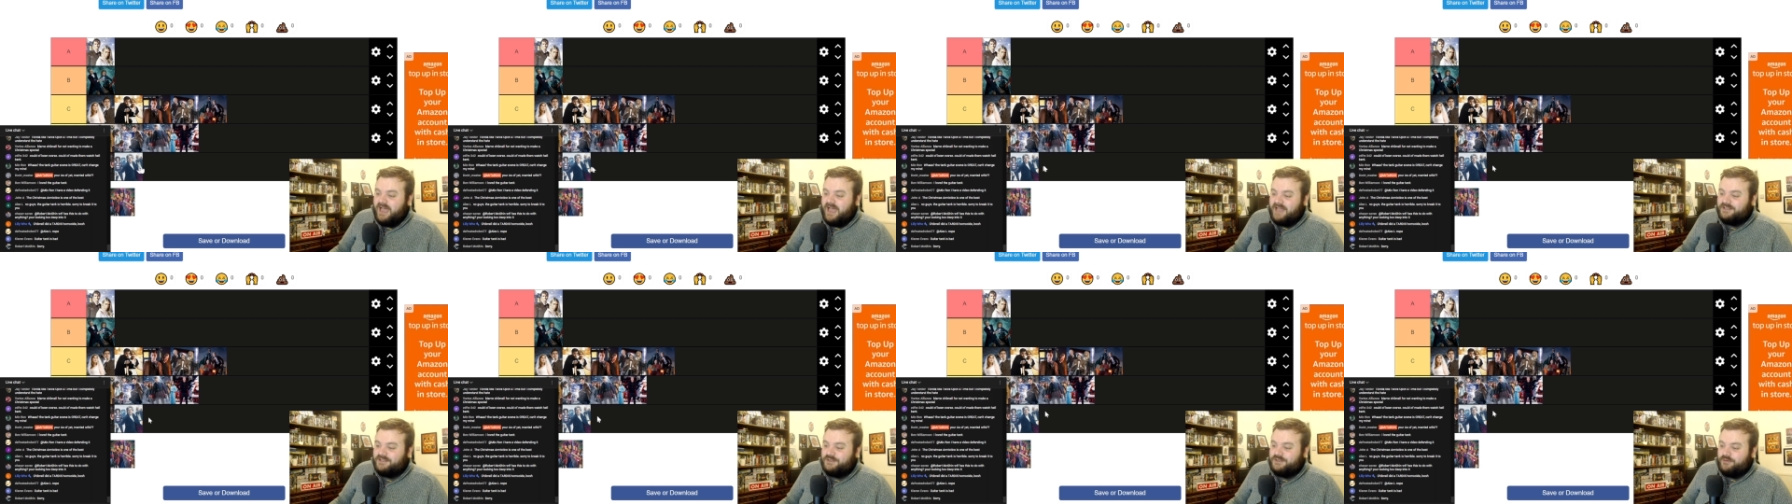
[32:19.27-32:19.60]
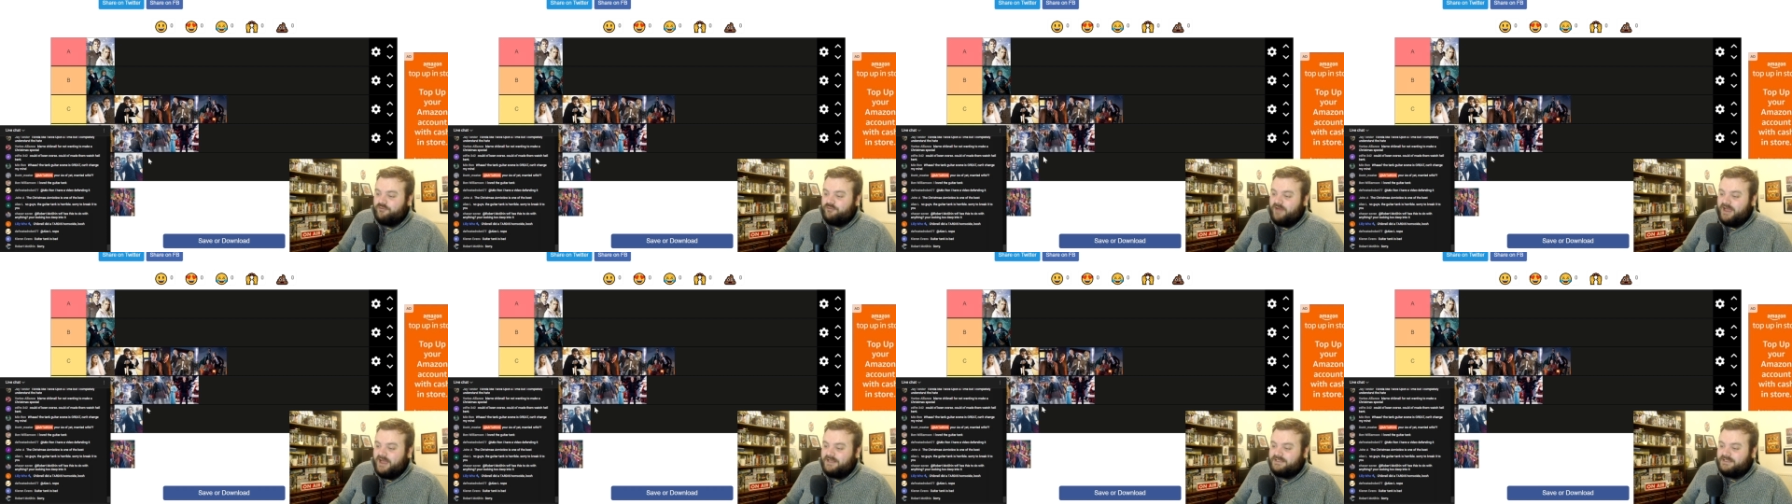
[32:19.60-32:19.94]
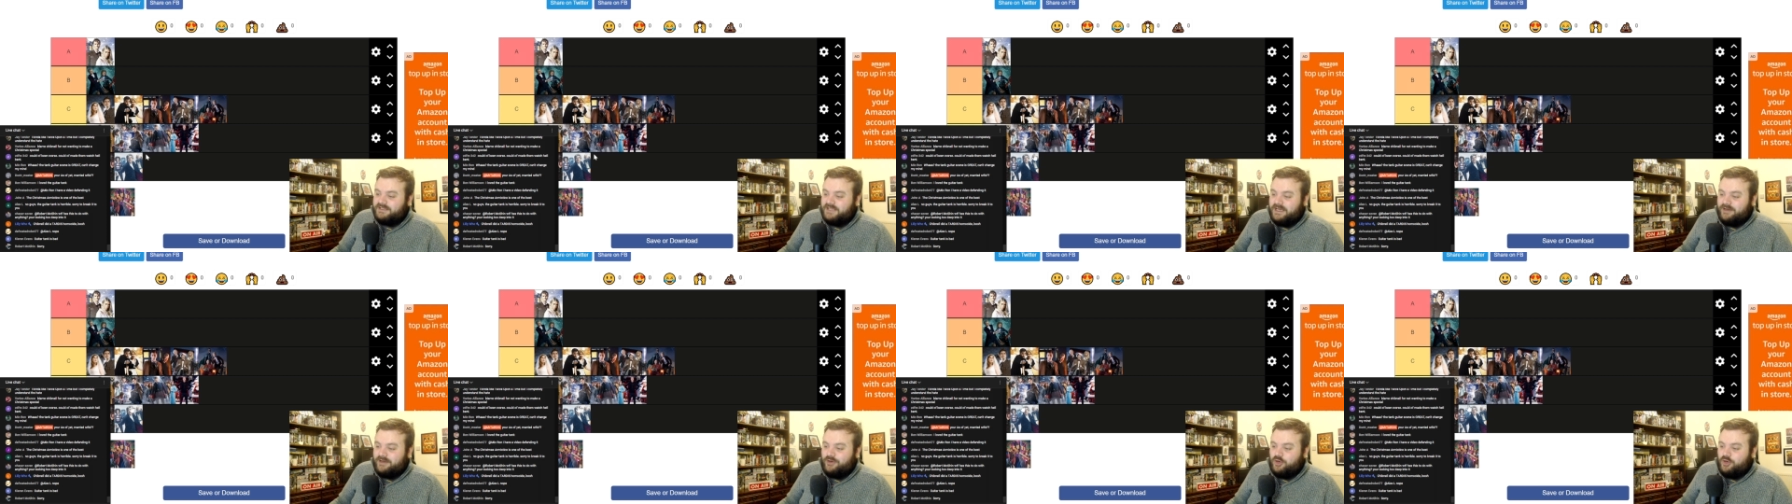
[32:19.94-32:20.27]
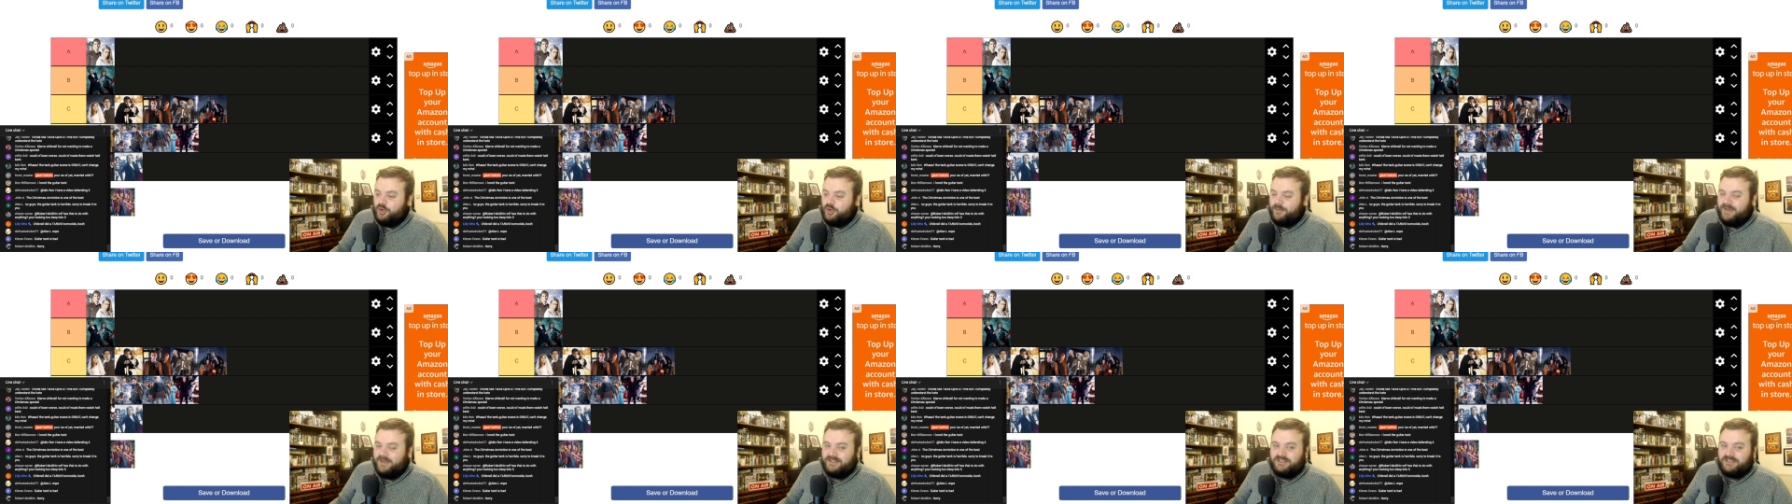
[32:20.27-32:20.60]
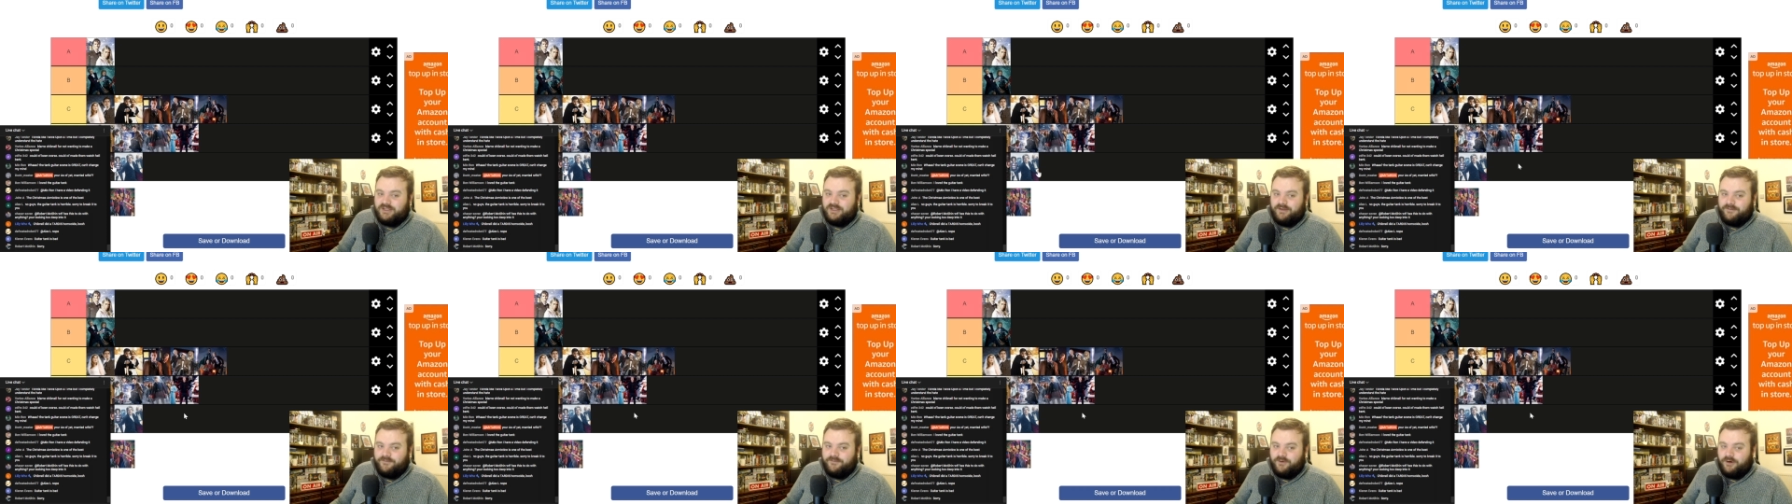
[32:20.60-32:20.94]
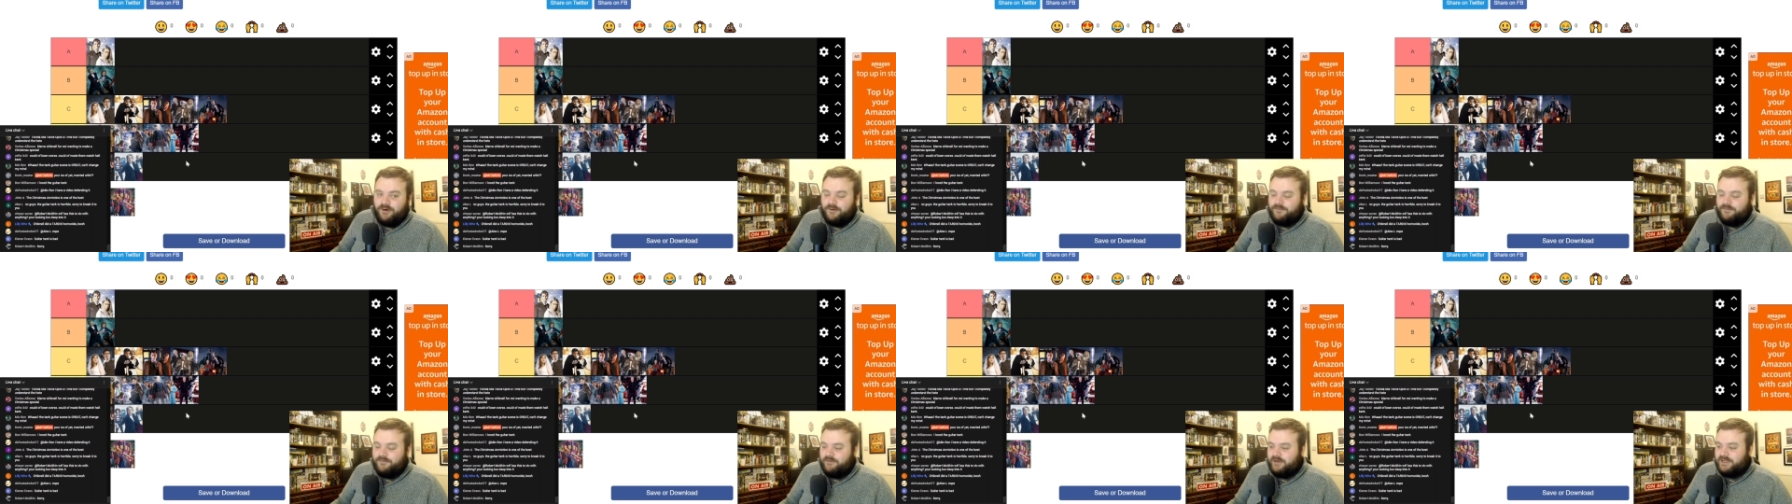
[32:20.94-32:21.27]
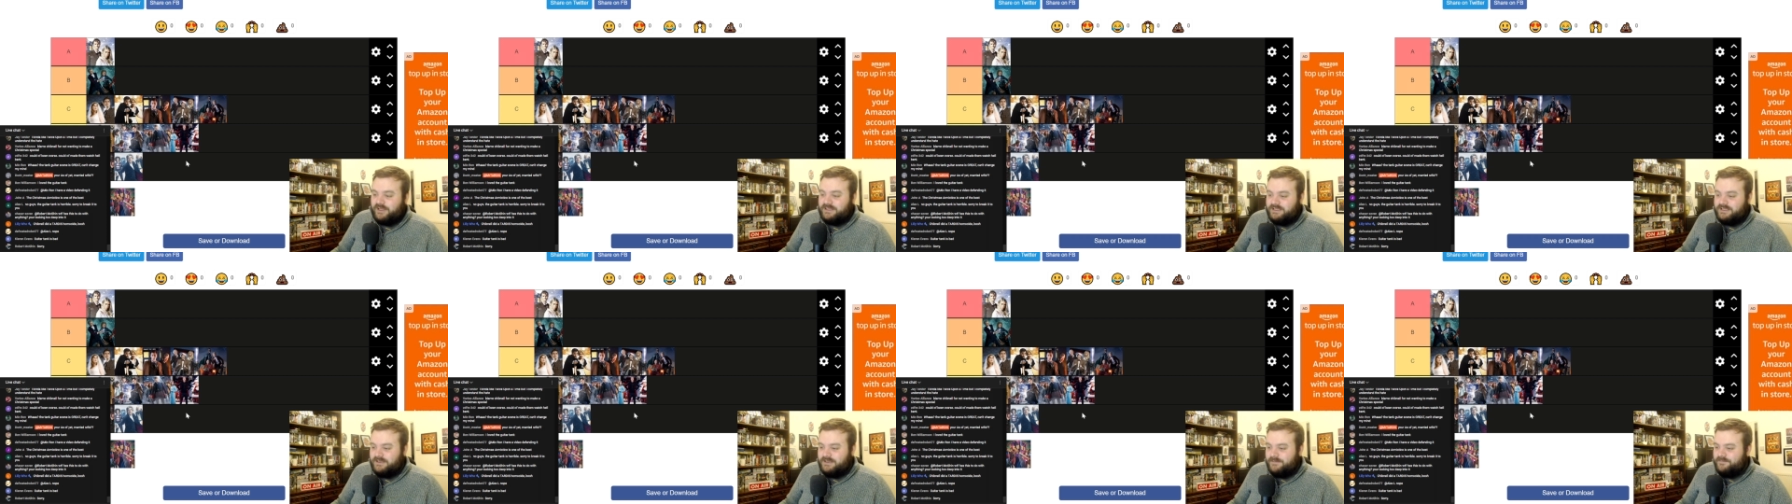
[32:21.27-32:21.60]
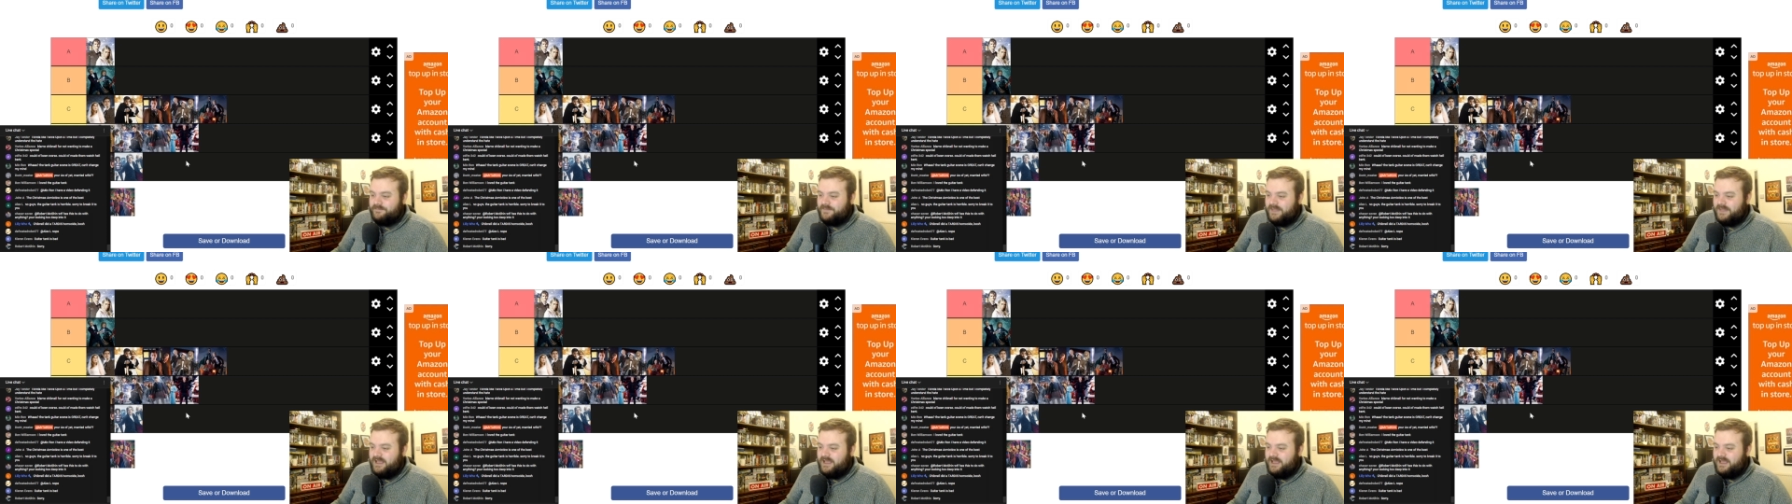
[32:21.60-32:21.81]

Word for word: as a writer coming to the forefront.